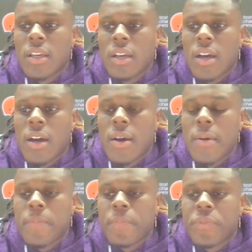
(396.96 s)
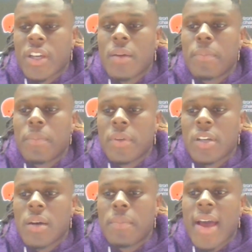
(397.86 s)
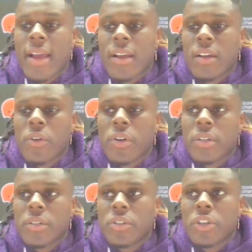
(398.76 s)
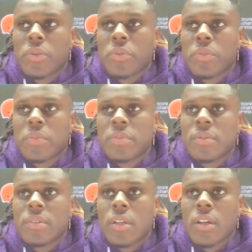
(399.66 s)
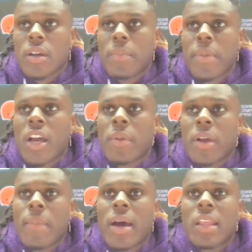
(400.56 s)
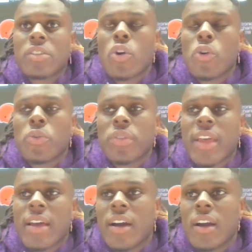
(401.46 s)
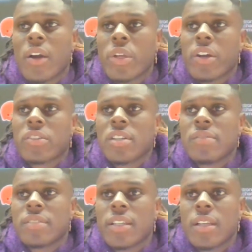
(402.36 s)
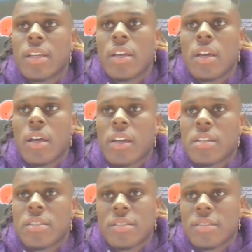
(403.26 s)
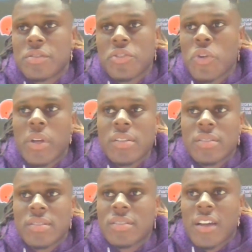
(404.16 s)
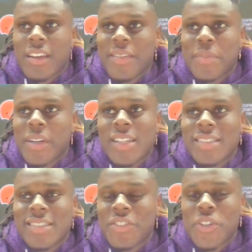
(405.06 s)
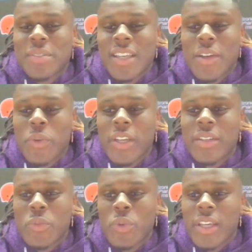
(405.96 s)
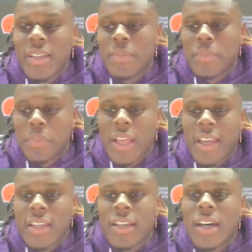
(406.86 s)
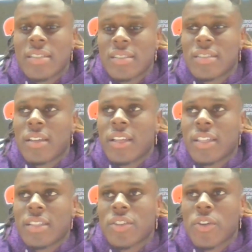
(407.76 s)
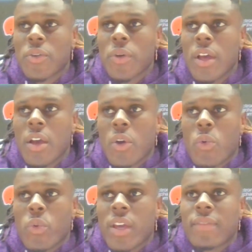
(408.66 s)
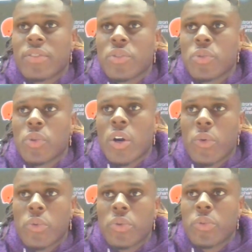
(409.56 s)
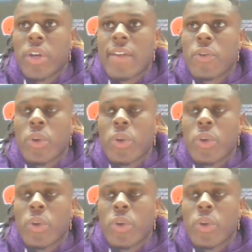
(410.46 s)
to come back, or, you know, come out of this hole that we dug ourselves in, because no one else dug it but us, you know what I'm saying? We play on Sundays, so we have to own whatever